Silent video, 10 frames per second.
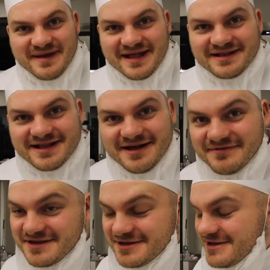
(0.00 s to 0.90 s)
pan in an
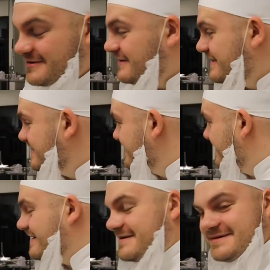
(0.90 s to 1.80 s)
oven, you do.
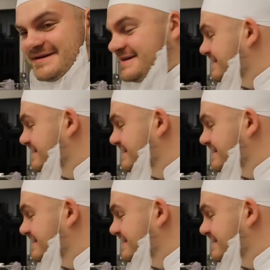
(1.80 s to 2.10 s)
So,